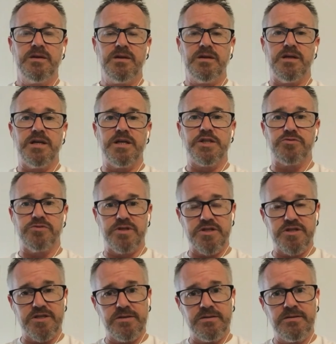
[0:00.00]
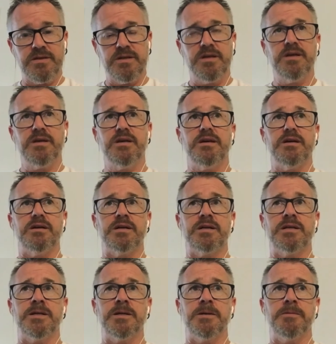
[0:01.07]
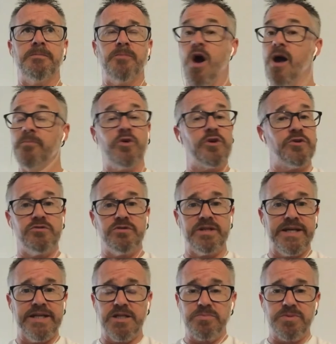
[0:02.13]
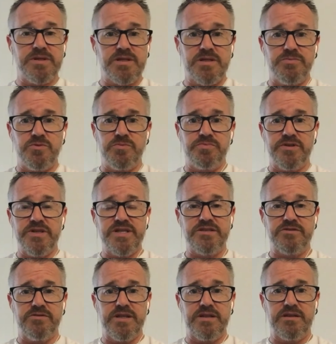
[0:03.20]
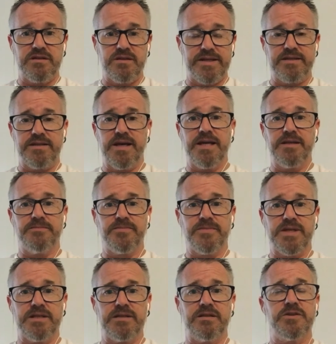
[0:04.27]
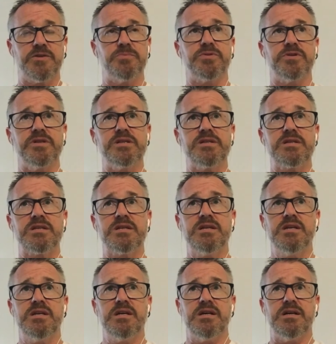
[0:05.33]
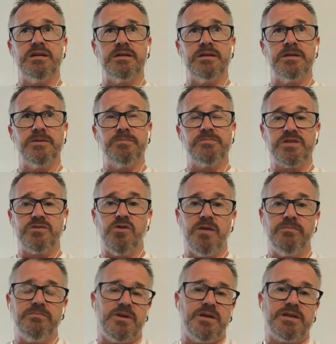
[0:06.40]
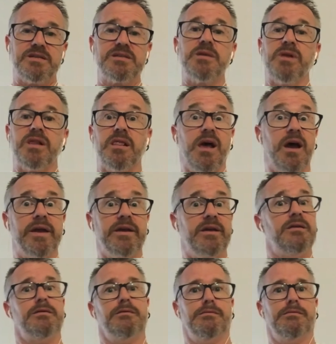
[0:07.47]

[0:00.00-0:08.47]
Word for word: Uh, tradition. Um, I'm not an ordained Episcopal priest or anything like that, Anglican priest. Um, so I'm, I guess I'm a lay